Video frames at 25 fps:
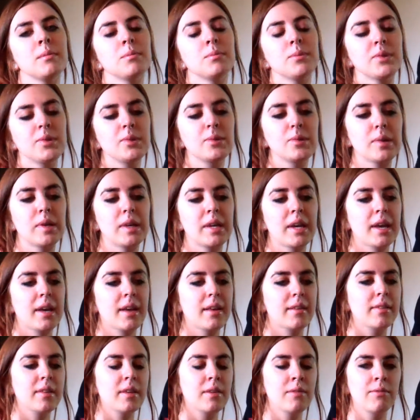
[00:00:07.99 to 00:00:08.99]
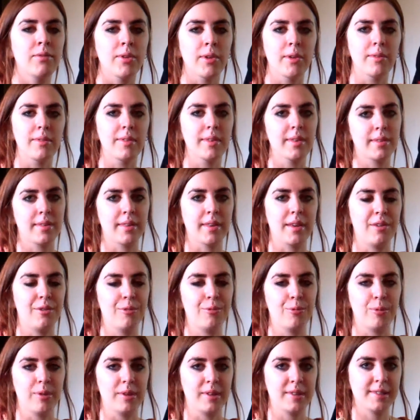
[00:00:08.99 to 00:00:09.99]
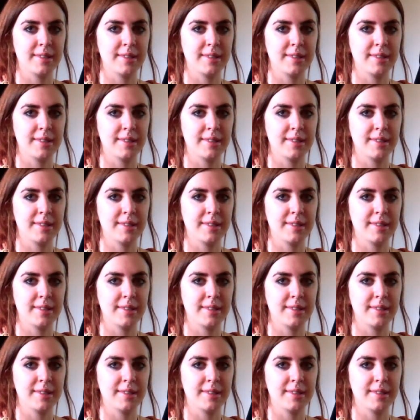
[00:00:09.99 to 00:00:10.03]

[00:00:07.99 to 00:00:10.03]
Missoula has confused itself with